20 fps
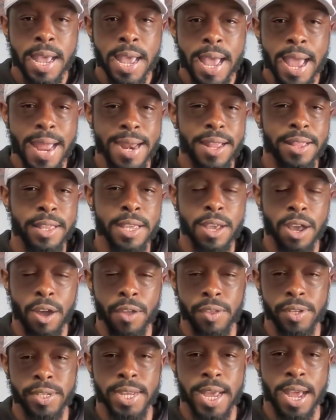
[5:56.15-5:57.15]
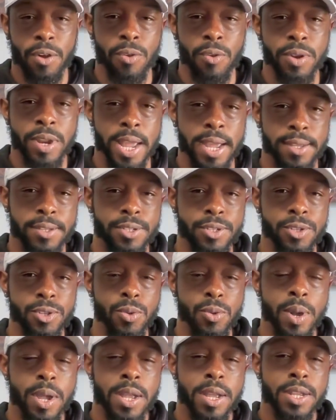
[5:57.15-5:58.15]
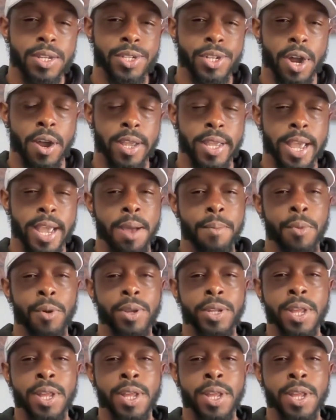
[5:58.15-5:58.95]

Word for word: at the other tackle next to John Campbell.